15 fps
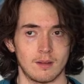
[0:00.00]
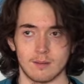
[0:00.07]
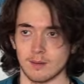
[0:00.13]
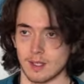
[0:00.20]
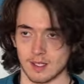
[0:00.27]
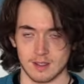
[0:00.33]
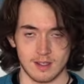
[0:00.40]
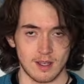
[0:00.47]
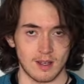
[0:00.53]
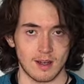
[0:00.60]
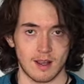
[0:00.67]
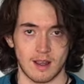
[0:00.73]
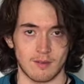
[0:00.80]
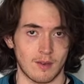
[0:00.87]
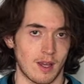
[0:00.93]
like I said,
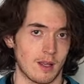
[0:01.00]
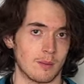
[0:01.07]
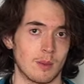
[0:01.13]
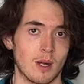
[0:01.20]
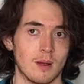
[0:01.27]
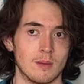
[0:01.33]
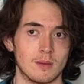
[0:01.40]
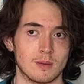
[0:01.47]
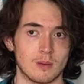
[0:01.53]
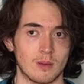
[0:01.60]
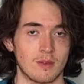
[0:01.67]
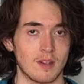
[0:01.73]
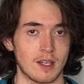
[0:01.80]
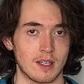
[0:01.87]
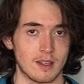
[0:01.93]
I have had problems with
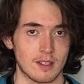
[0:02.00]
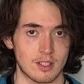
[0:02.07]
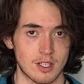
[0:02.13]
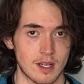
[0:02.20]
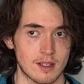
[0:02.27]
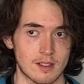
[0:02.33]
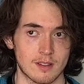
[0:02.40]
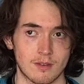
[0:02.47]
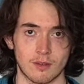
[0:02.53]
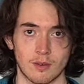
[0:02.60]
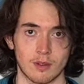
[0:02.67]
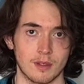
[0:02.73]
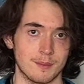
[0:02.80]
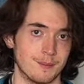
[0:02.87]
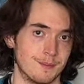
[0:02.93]
fitting in the chest
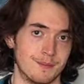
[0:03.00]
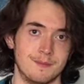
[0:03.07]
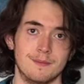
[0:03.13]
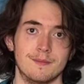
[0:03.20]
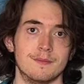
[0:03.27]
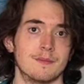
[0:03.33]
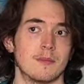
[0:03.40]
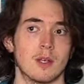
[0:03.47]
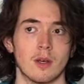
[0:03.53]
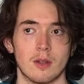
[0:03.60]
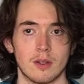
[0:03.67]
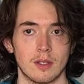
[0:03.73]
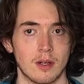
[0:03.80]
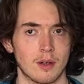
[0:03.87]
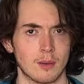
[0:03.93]
for all
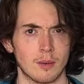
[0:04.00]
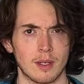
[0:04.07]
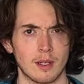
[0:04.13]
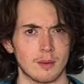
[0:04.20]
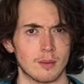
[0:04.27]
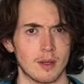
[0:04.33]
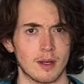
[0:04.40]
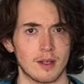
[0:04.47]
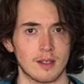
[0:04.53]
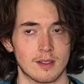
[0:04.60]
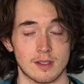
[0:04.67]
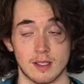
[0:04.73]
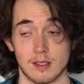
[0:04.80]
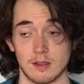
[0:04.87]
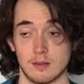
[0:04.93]
the R1 Air
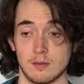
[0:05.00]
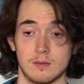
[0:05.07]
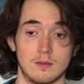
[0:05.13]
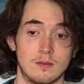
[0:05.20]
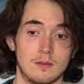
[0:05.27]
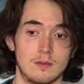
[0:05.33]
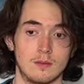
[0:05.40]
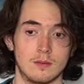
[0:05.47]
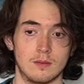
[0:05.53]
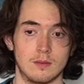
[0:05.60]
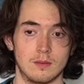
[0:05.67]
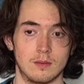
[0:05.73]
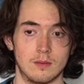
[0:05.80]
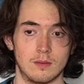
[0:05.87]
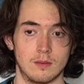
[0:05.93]
products, and
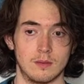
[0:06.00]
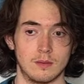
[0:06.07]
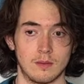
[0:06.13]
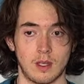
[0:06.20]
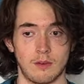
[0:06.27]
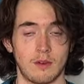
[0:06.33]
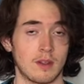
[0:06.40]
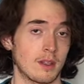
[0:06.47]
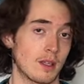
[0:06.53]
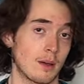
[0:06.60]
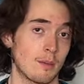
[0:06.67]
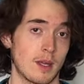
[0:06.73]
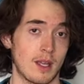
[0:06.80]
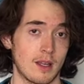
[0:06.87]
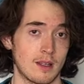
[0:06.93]
I finally got
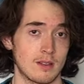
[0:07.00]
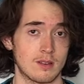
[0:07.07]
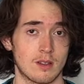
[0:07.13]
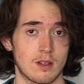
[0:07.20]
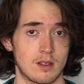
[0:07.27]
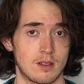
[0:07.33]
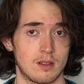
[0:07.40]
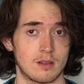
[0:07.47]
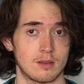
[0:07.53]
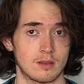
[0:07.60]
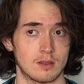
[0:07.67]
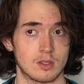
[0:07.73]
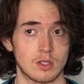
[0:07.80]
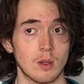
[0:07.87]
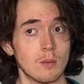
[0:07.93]
my hands on
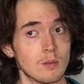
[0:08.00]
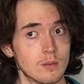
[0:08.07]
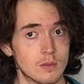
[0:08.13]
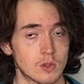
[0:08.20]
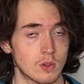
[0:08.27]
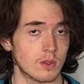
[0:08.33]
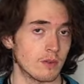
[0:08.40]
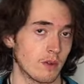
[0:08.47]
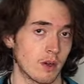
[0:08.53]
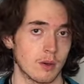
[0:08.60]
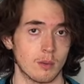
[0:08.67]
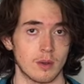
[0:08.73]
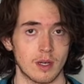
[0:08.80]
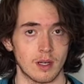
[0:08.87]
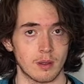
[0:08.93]
some sort of
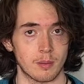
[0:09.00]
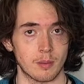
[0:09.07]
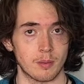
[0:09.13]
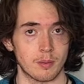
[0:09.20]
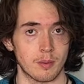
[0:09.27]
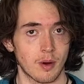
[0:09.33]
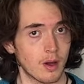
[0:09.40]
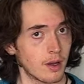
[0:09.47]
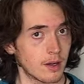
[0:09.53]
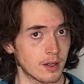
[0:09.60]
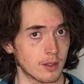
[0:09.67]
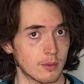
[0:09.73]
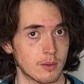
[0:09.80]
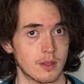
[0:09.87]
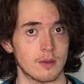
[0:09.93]
R1 Air product when